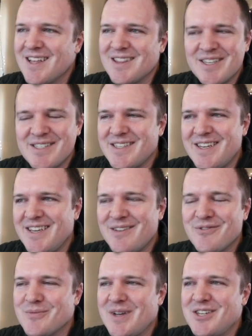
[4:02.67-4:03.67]
listening
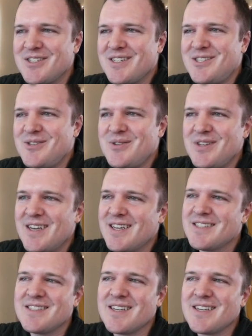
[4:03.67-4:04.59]
information as you can get,